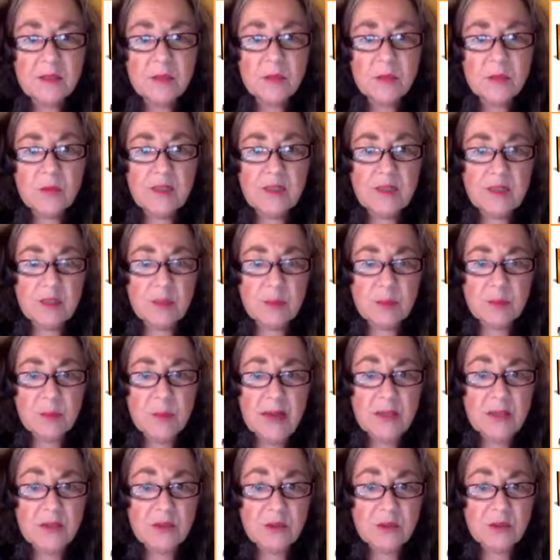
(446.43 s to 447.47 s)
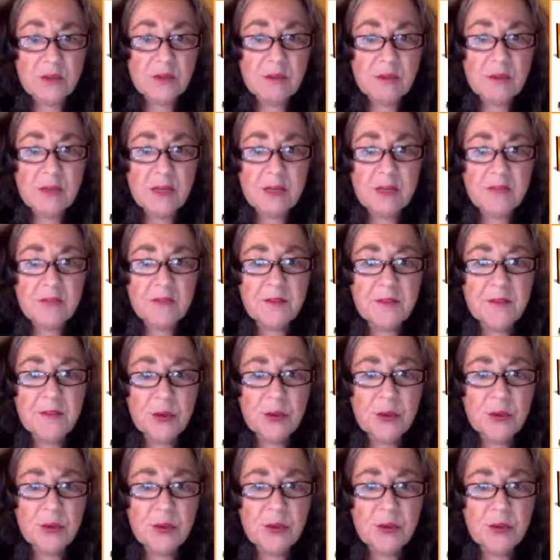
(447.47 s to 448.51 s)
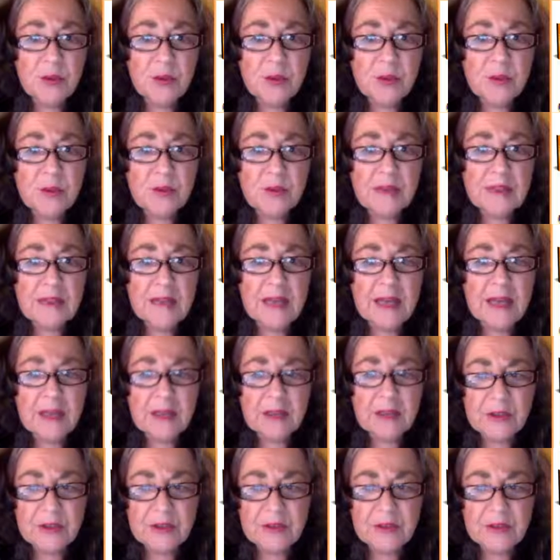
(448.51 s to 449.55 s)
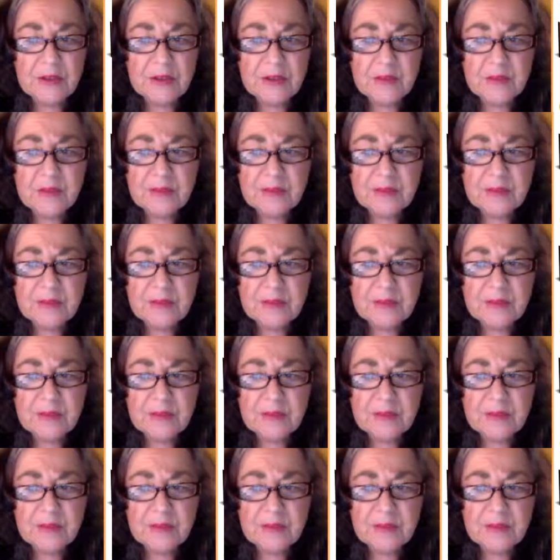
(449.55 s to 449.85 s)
with a spectrum of hue colors.